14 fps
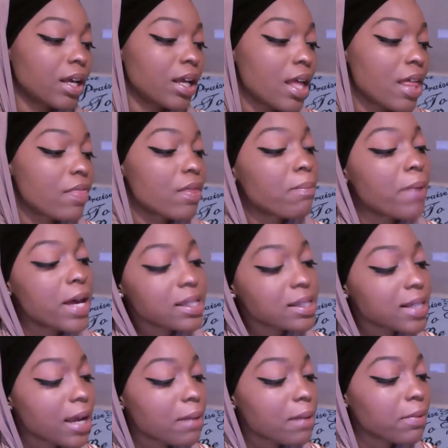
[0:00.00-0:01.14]
The best
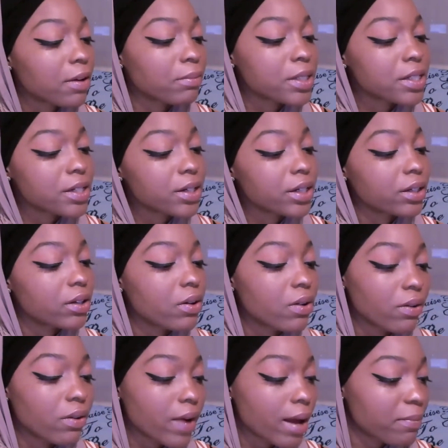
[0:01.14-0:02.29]
type of material or
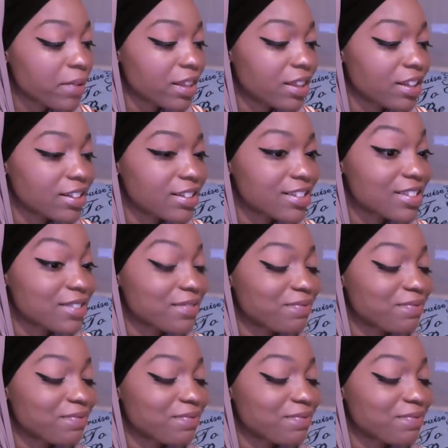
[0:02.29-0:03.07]
wrap methods.